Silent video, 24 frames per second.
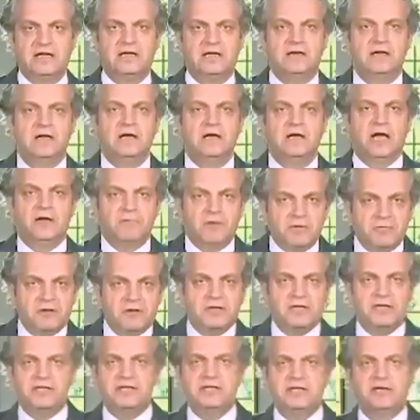it. And when we
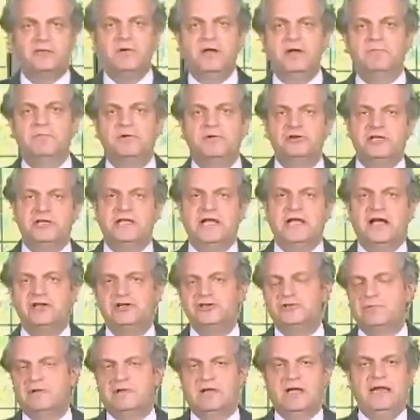disagree, which is
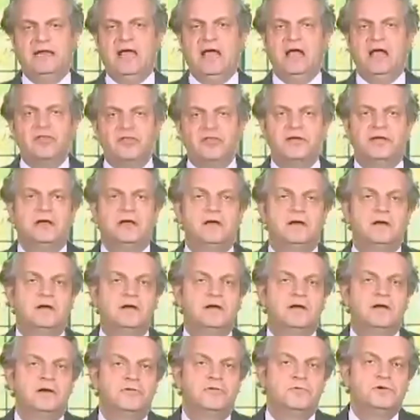natural and healthy,
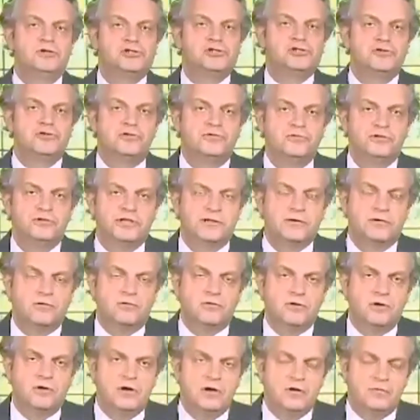we should do
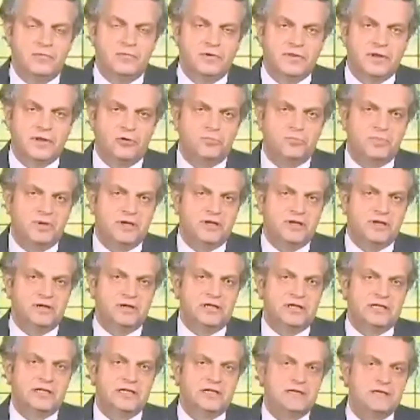so without
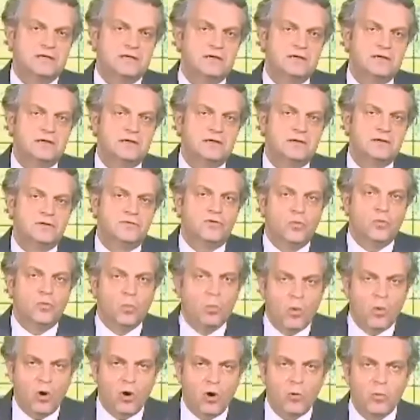bitterness. The
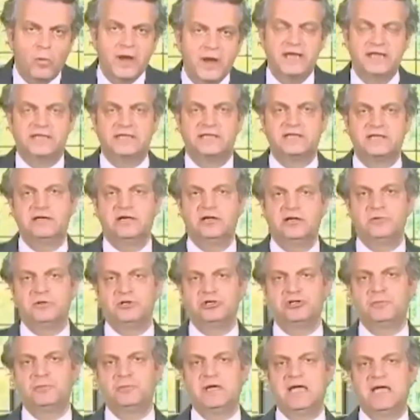more ways in
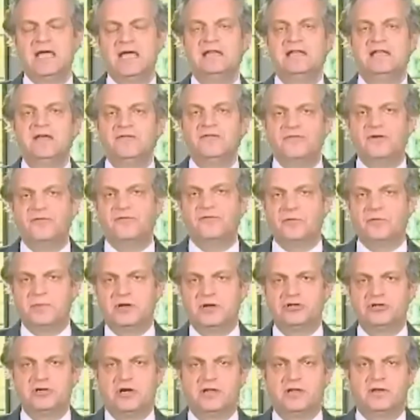which we can differ from
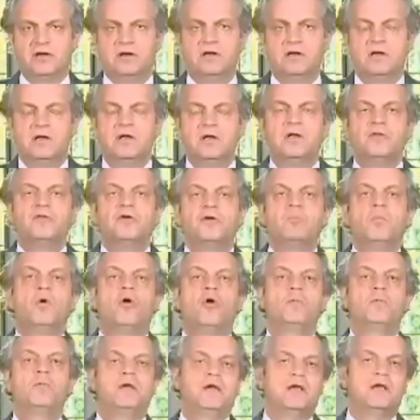each other, the
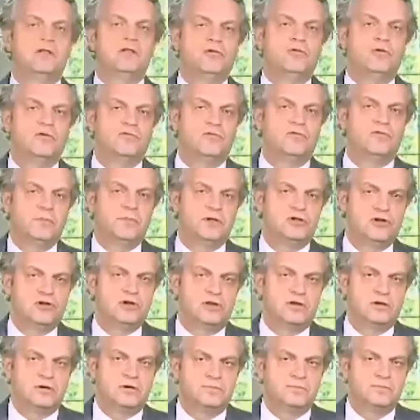more we can learn from each
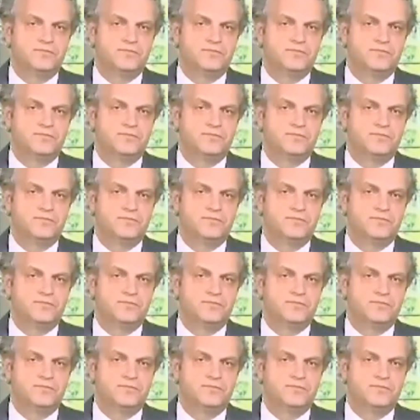other.